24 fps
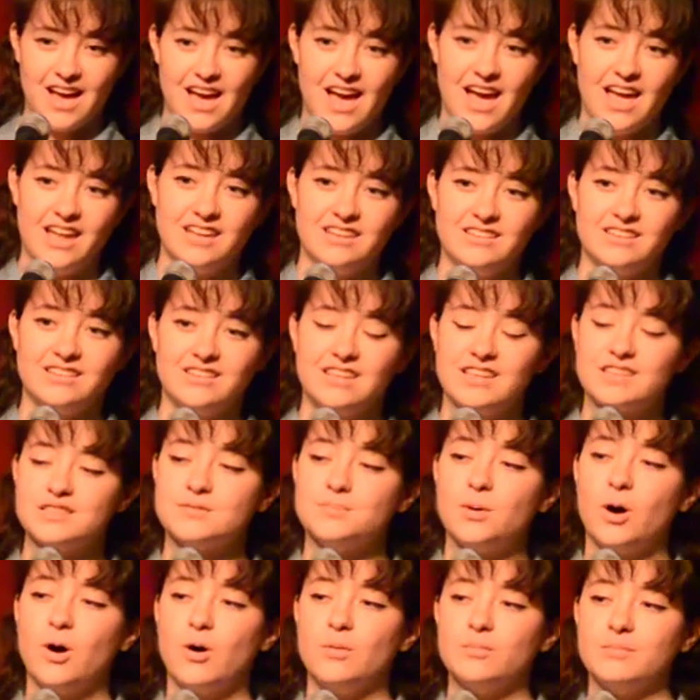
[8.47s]
and this
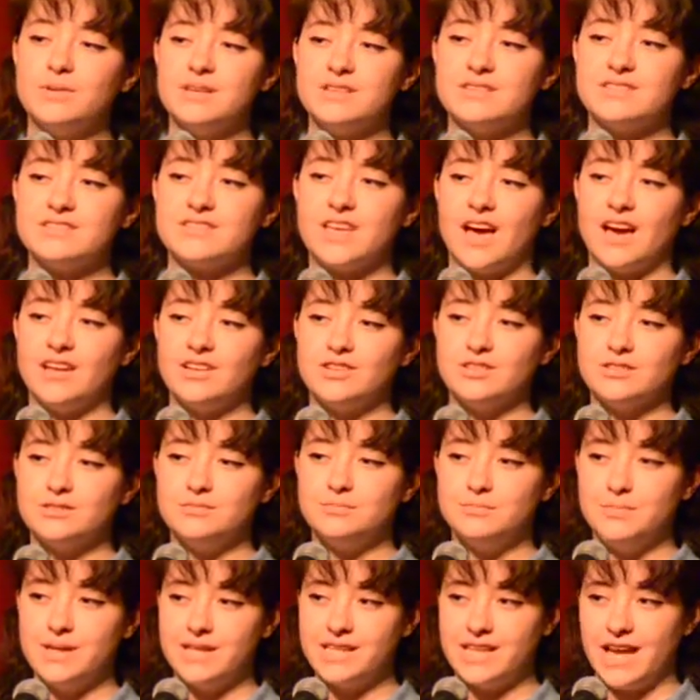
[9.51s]
poem is titled
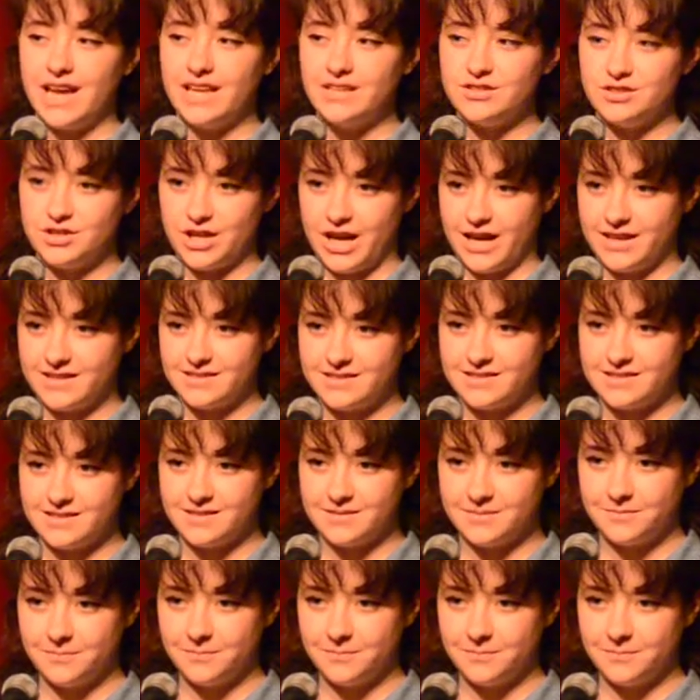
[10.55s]
Midnight Chess.